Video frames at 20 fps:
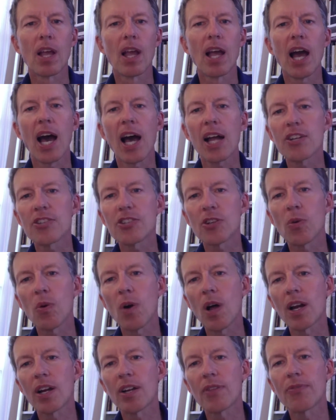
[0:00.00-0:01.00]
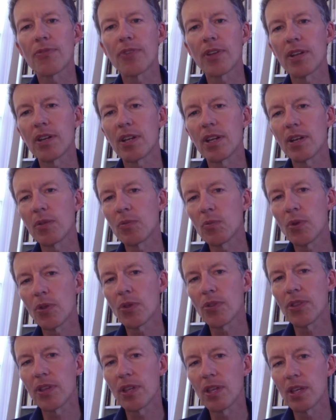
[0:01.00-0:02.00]
How does equality fit in
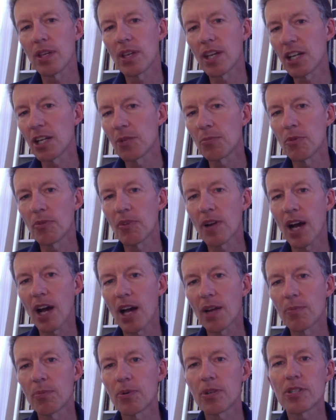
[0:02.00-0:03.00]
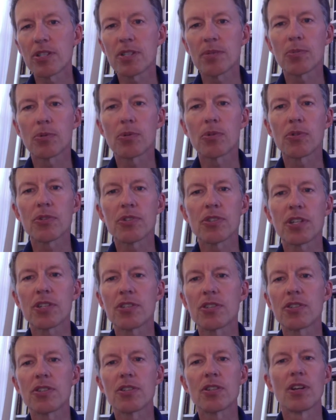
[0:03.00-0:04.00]
with the kingdom of God principles
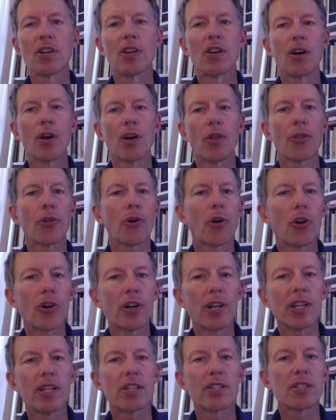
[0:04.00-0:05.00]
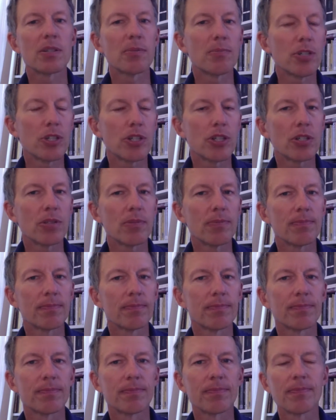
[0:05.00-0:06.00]
such as authority and submission?
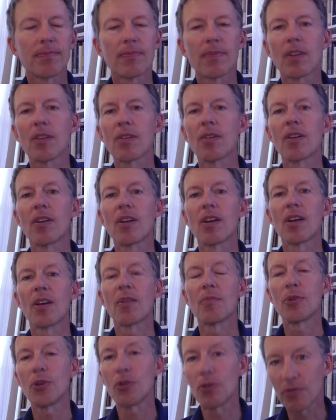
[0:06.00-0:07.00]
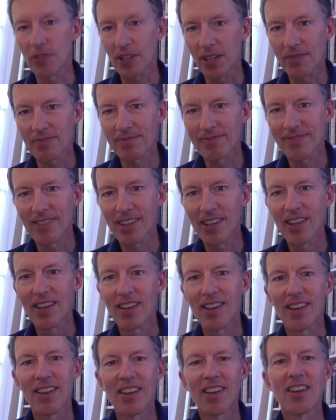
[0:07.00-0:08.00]
Beautifully.
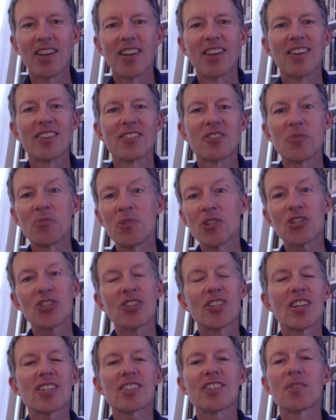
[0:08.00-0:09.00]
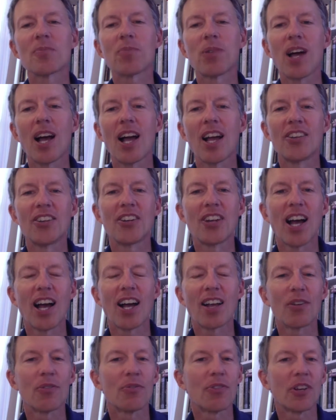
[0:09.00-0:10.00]
Submission doesn't imply a
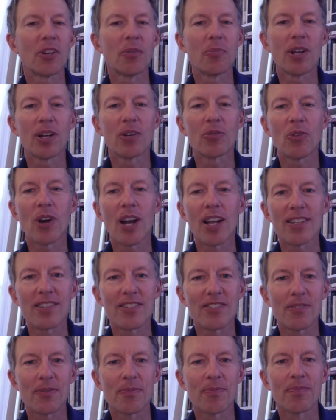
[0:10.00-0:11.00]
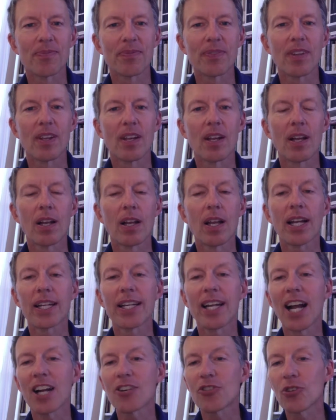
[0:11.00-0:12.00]
denial of fundamental rights. Like
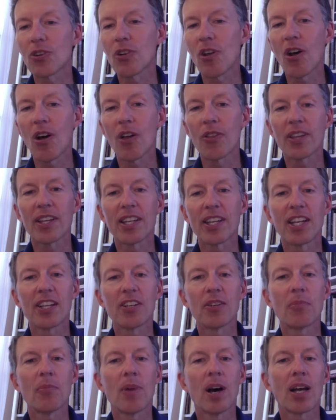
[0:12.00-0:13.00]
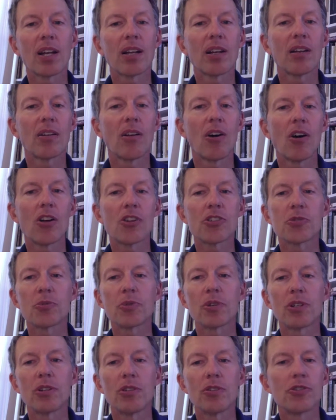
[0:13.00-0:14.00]
natural law, the kingdom model also
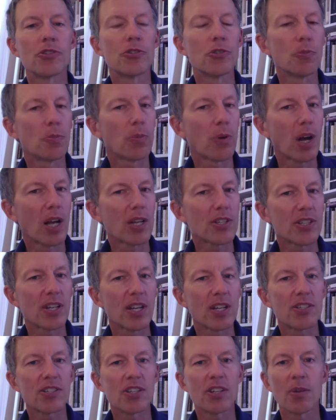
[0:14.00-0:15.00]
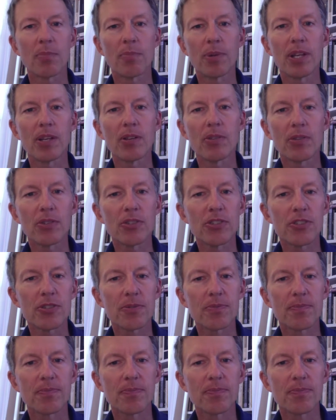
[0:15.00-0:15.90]
includes due process and appeals.